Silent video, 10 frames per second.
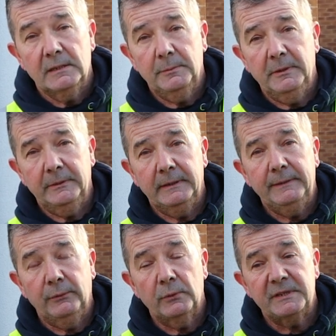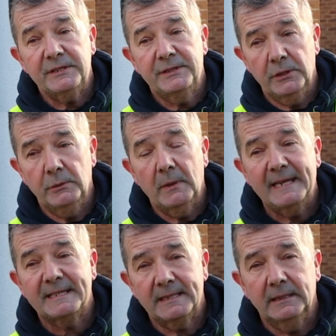WD-40 do
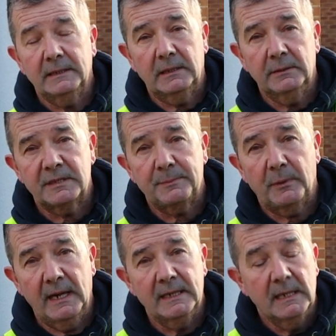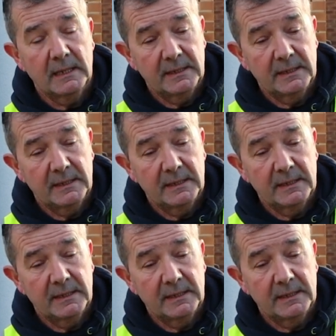a silicone spray.